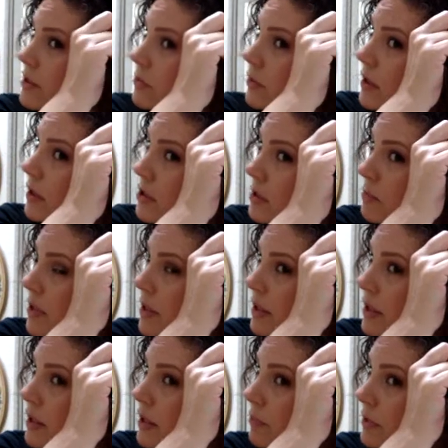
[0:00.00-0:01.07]
is really just
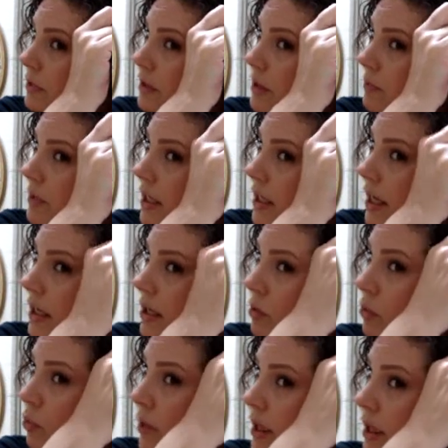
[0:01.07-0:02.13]
picking up a little bit of
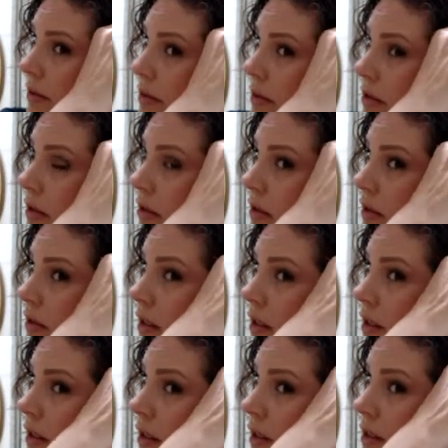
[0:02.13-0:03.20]
hair with
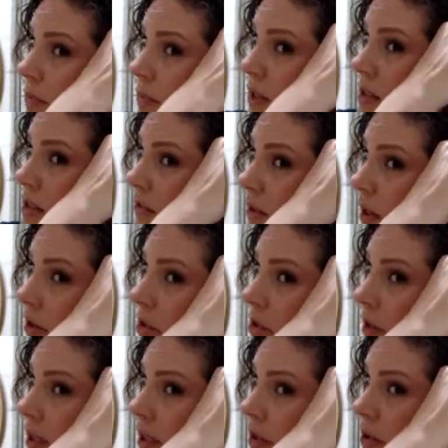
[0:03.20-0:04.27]
the piece of hair
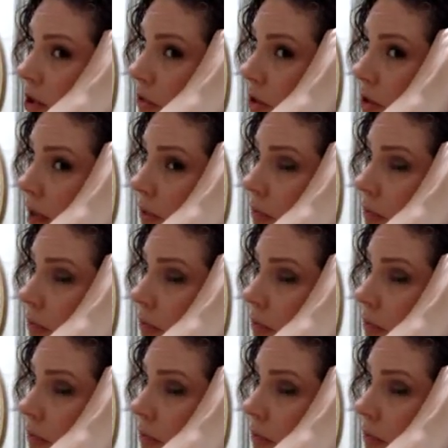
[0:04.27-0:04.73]
you're braiding over.